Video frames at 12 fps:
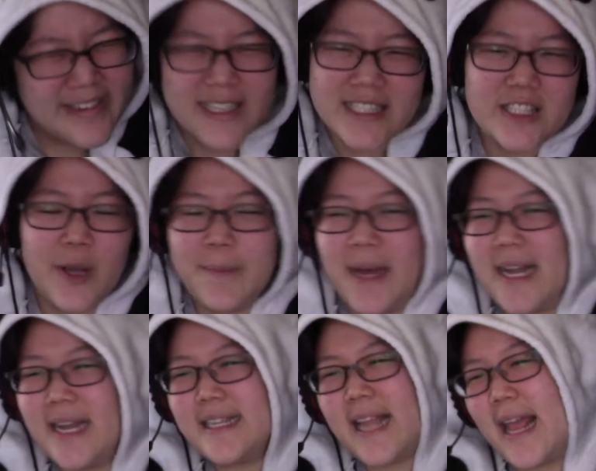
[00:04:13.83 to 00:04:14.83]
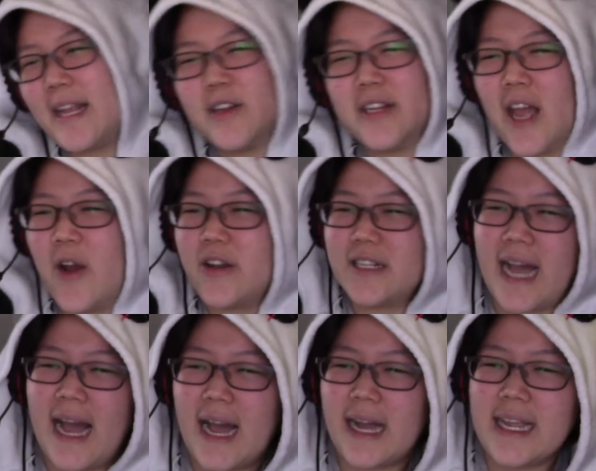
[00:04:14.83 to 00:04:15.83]
So my gekuleo
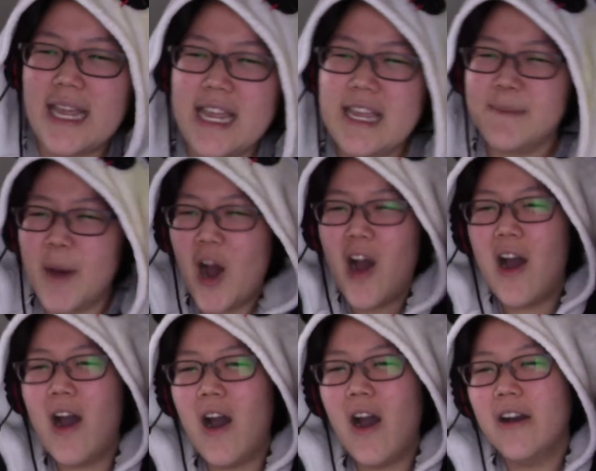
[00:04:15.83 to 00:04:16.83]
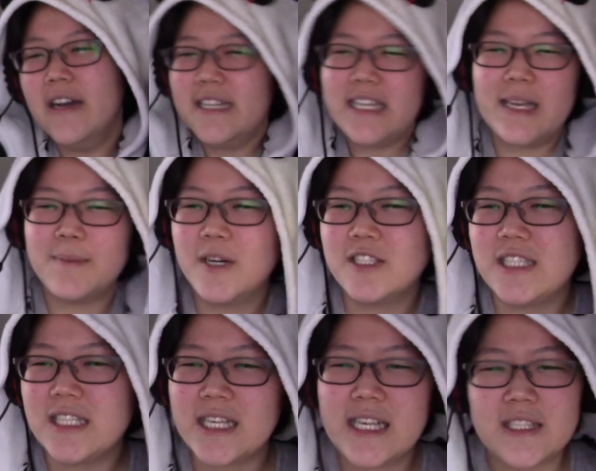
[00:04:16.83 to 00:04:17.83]
ha imo!
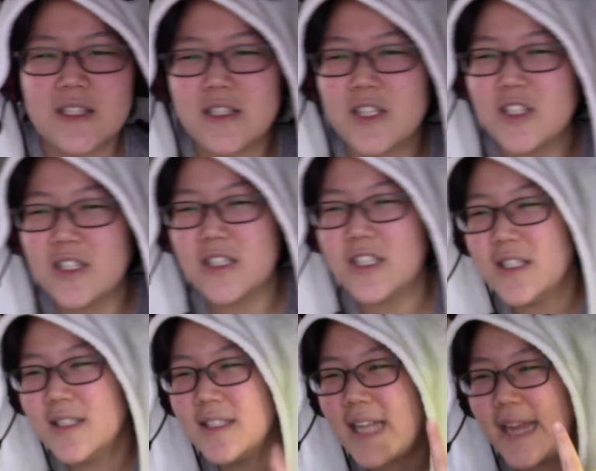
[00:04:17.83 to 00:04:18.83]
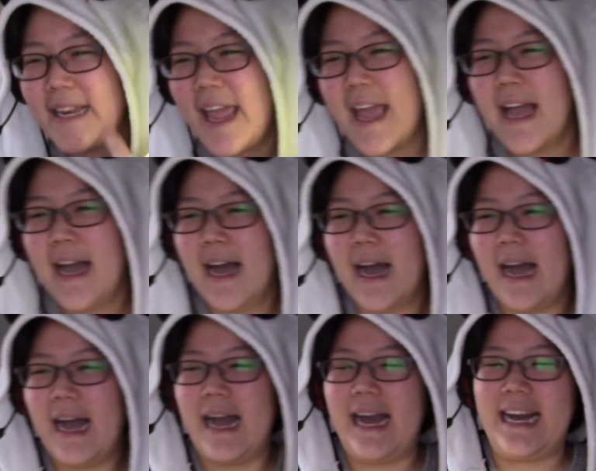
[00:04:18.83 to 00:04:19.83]
Kimochi hitotsu da ne!
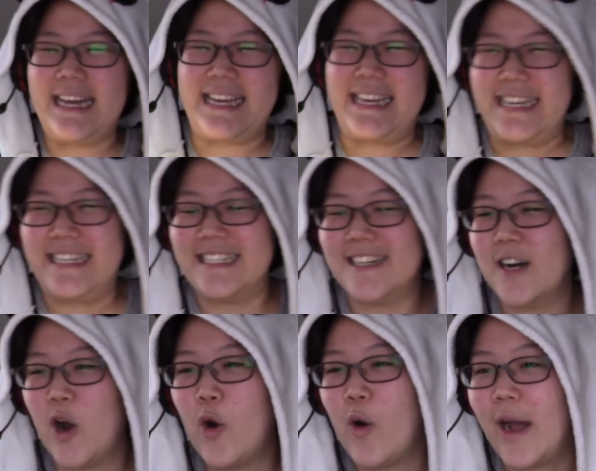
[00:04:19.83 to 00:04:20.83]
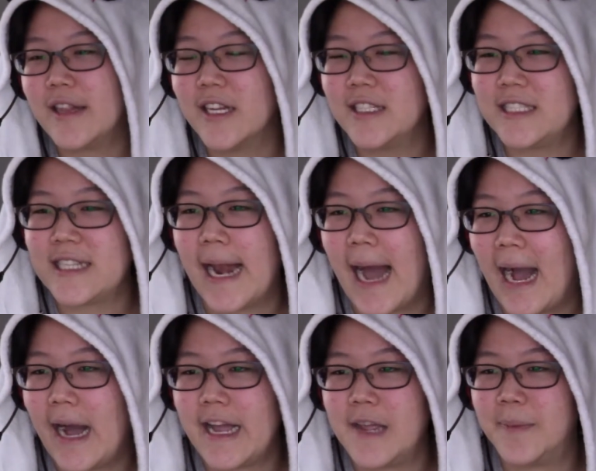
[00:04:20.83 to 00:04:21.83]
Ah! Oh, I thought she said
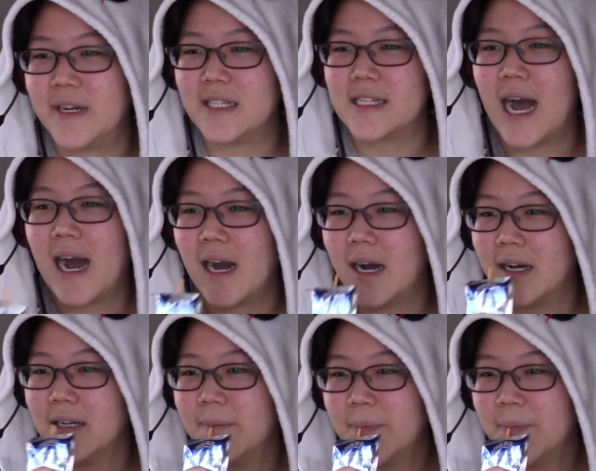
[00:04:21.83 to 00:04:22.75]
I, but it's ah.